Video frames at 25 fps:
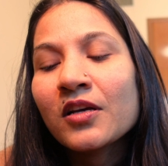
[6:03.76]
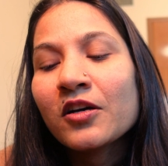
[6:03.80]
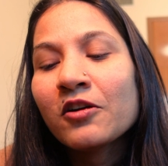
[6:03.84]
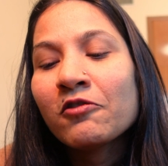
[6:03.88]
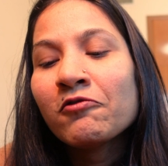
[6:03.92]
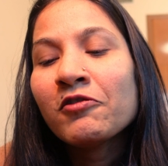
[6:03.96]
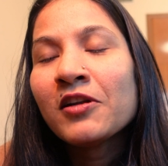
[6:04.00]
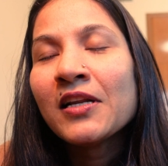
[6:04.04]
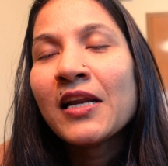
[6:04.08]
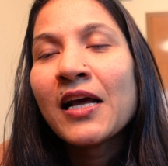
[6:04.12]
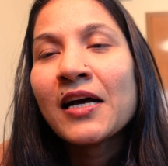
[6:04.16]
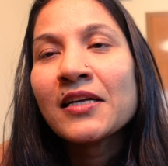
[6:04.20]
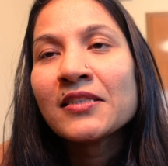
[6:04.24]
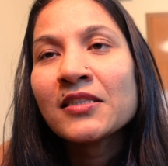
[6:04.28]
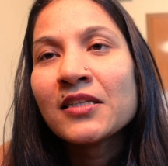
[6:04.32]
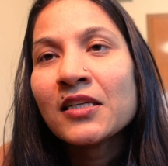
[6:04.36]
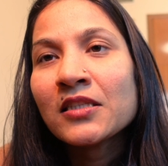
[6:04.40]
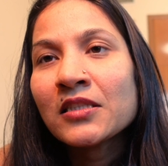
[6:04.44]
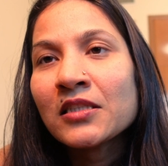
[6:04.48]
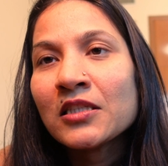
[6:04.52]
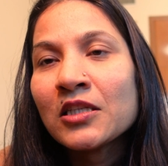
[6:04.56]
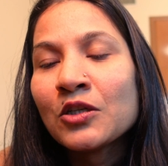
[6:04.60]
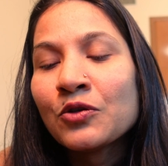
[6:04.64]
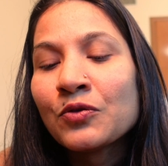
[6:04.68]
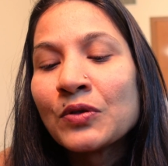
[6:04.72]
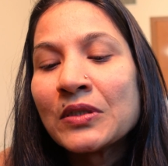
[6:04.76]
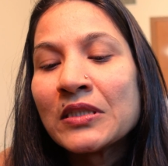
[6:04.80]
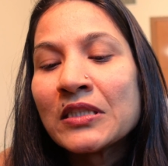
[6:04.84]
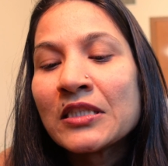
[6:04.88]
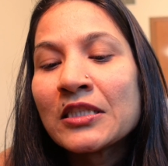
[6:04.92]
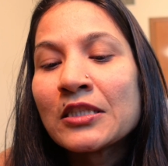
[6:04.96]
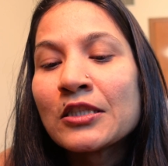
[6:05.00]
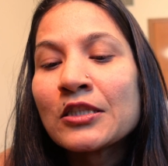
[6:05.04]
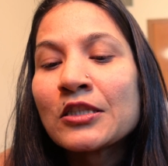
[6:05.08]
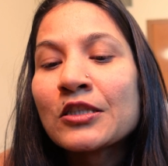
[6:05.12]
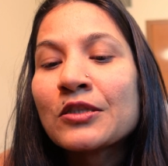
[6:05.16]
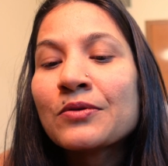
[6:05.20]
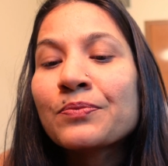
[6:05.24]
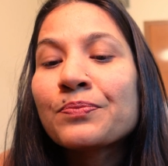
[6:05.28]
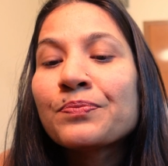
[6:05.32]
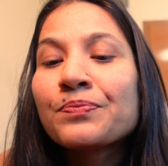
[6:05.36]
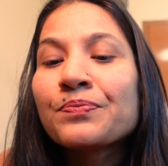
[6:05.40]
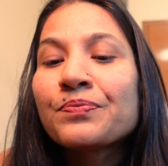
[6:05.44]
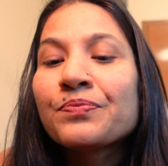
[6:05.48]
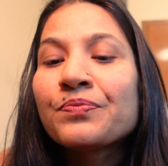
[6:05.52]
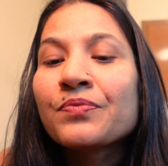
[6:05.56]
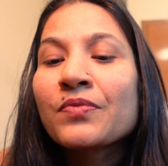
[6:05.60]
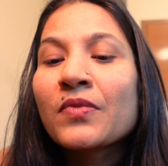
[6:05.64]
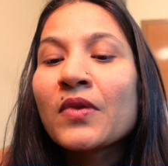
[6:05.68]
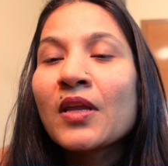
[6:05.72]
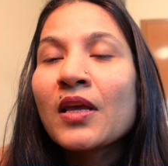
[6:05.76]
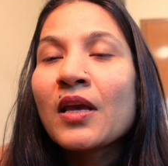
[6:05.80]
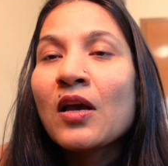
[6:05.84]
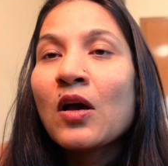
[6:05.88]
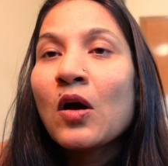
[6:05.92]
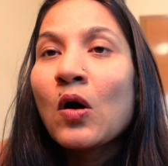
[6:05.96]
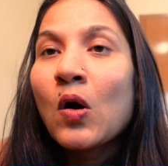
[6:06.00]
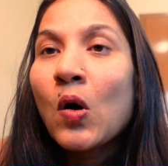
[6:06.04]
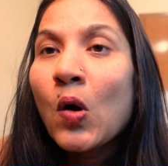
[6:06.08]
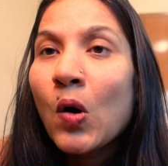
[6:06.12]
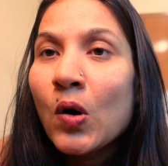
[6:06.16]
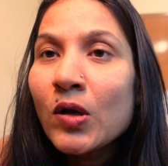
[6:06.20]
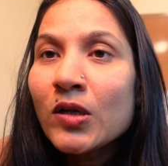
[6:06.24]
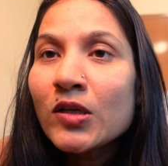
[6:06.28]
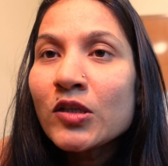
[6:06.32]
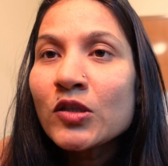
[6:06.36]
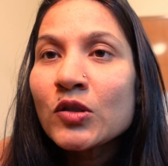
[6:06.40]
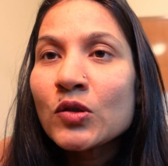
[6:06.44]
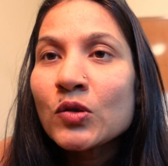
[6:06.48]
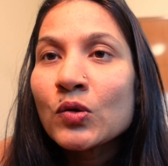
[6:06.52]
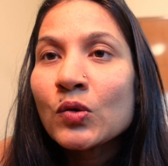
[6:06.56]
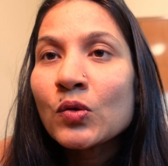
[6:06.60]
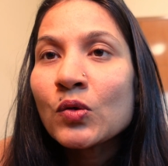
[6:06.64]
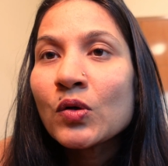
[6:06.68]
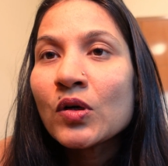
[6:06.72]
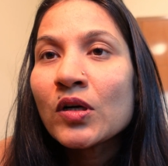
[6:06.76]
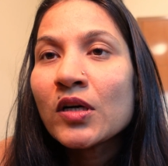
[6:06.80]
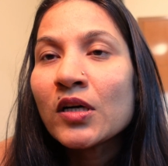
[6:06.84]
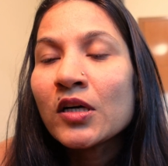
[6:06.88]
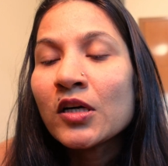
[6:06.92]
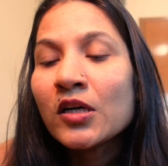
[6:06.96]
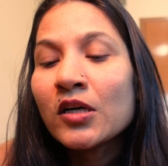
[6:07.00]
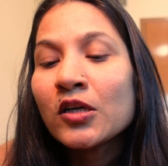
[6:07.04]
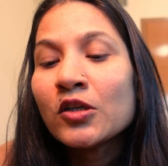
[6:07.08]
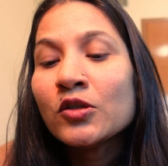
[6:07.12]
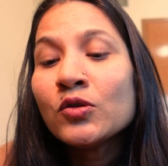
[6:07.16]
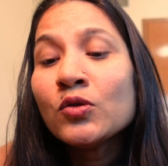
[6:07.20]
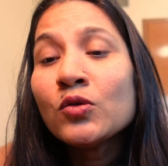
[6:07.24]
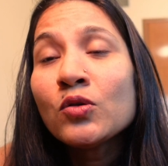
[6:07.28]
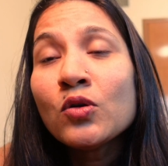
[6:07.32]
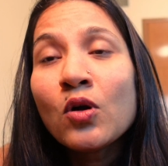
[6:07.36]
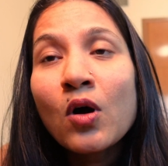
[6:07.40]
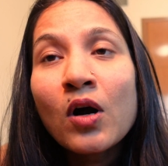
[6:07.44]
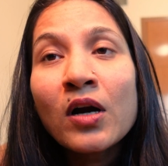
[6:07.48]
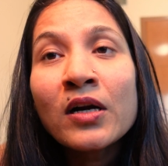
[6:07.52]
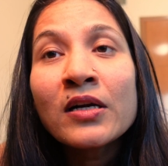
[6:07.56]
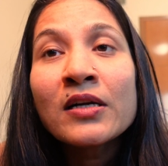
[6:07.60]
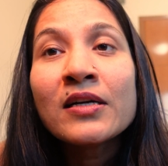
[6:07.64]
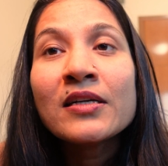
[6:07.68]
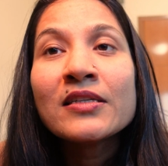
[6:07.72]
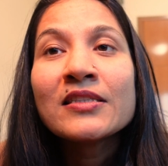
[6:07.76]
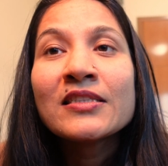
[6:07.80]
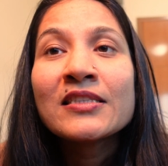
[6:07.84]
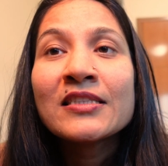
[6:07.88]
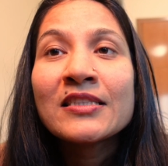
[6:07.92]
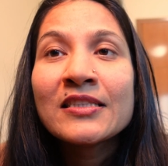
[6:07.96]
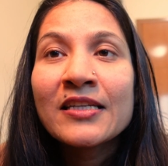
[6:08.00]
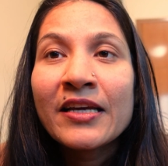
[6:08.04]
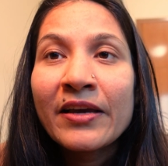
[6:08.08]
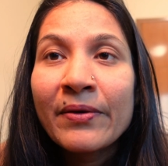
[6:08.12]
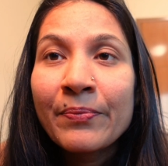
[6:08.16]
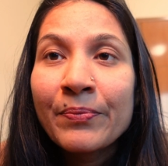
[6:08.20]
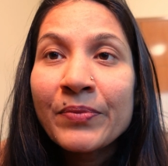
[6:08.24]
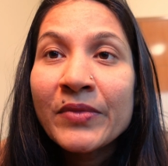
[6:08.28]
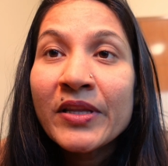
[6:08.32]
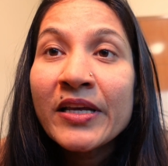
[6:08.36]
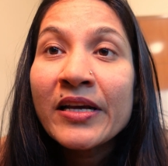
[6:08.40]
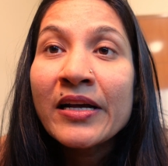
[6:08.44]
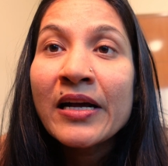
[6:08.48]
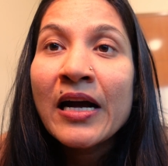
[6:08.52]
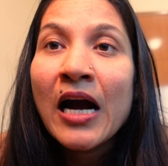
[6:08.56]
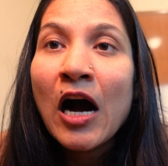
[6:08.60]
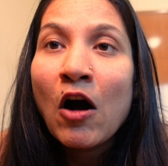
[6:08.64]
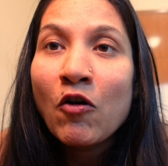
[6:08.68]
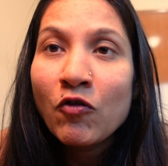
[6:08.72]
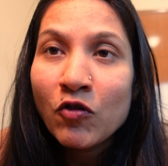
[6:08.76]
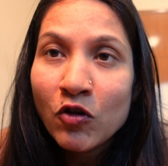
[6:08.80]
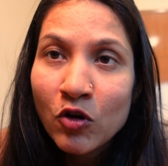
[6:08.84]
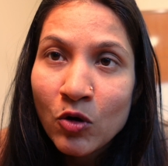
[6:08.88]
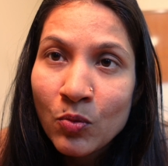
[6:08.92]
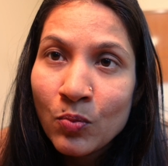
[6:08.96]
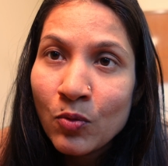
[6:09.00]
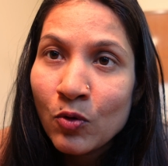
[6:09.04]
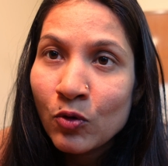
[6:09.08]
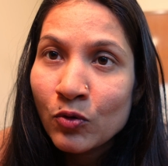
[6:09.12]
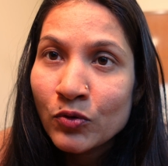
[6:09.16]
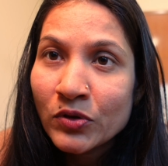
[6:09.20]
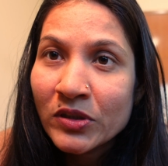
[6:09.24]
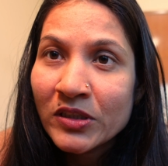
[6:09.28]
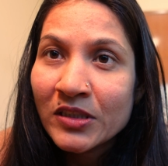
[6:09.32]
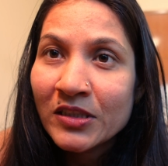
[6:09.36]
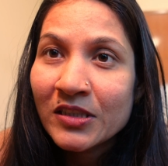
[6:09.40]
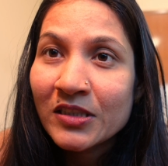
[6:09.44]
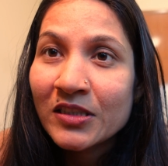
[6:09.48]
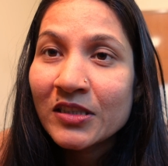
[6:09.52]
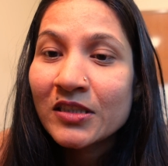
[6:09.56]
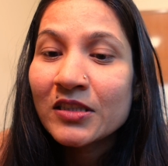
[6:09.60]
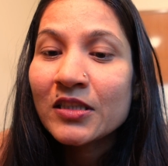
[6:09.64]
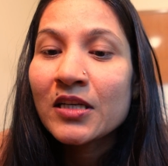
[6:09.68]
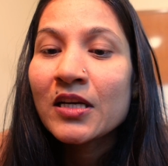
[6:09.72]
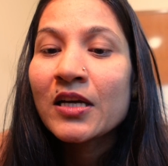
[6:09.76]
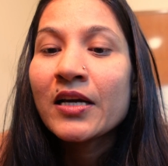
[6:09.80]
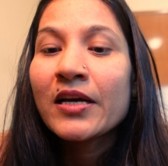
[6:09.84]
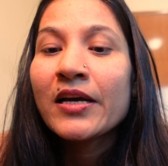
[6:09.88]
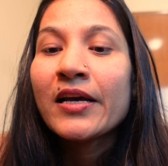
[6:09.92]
vinyasa sequences. Also, do not skip the counter poses.